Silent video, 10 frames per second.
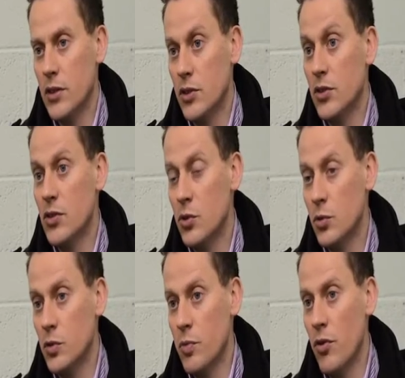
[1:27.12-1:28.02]
a good
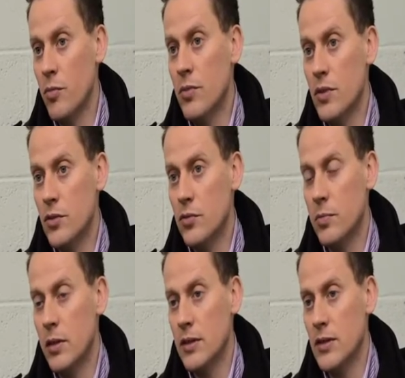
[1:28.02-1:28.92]
schools program, so
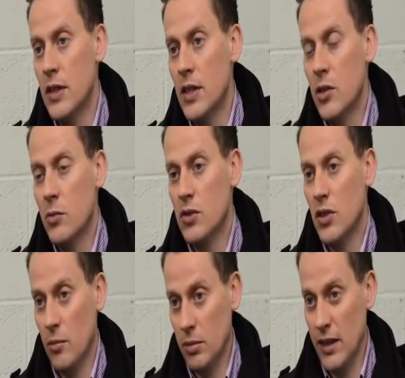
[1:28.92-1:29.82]
players who
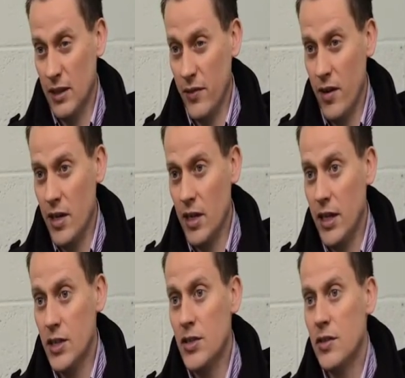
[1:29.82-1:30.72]
start playing at a very young
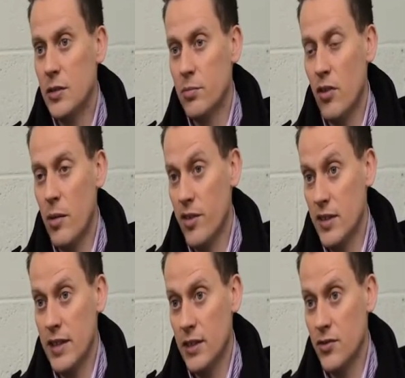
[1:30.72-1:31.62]
age at primary and
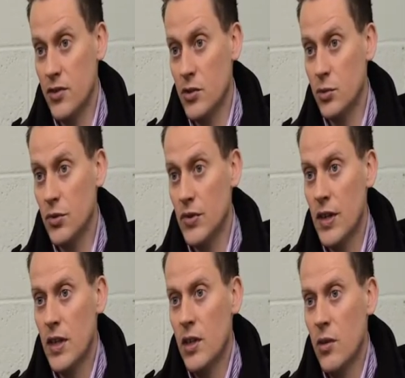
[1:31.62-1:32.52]
secondary schools.
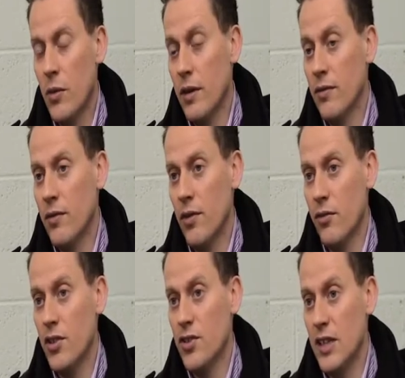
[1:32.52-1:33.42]
We have
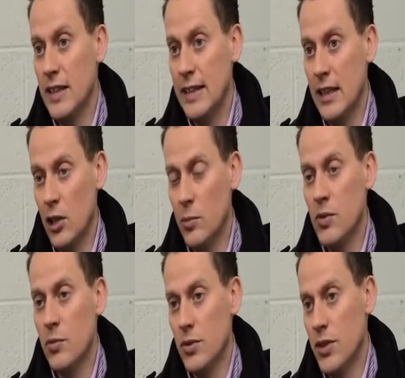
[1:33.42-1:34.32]
three hundred eighty clubs
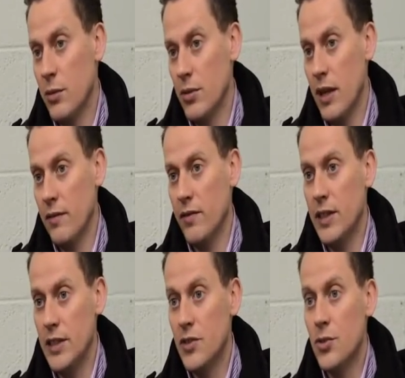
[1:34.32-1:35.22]
which they would then
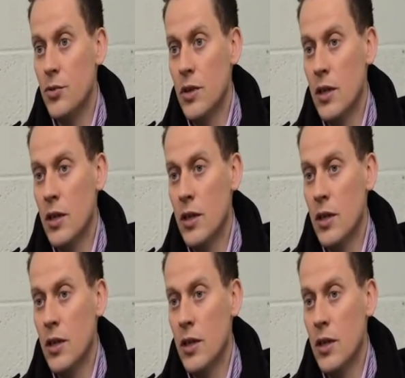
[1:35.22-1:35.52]
feed into.